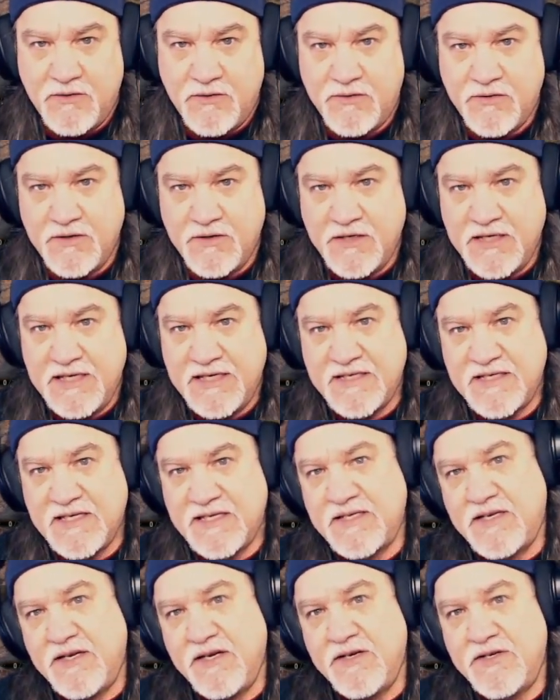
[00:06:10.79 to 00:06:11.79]
Or is
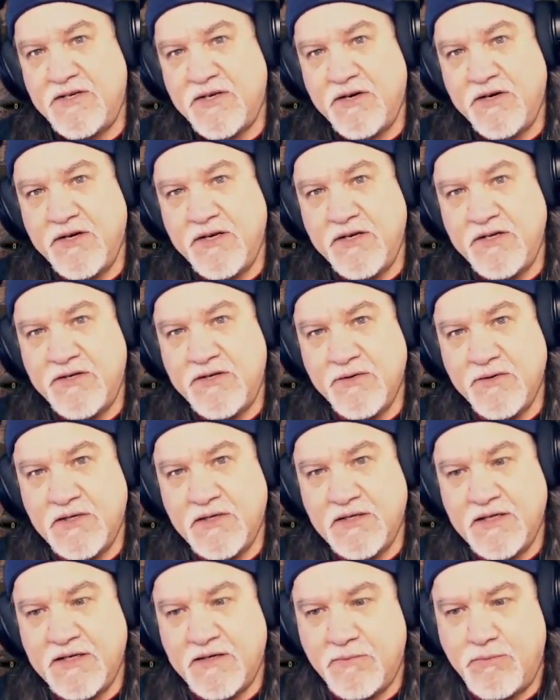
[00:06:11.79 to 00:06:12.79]
this going to turn into a
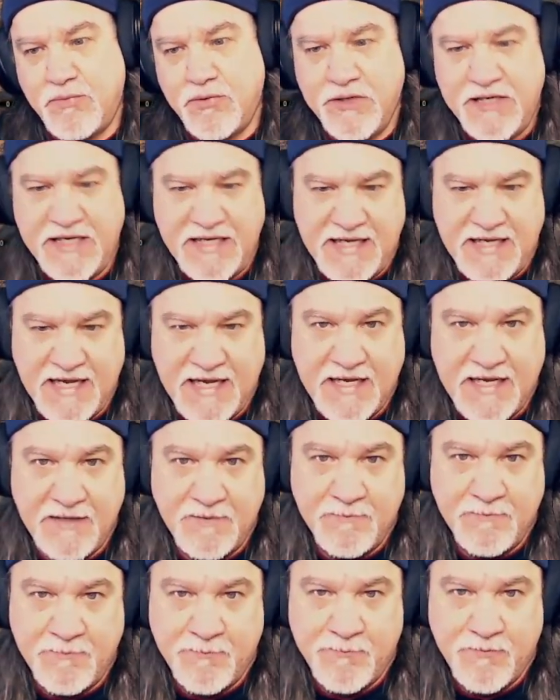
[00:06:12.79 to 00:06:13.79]
little putty cat?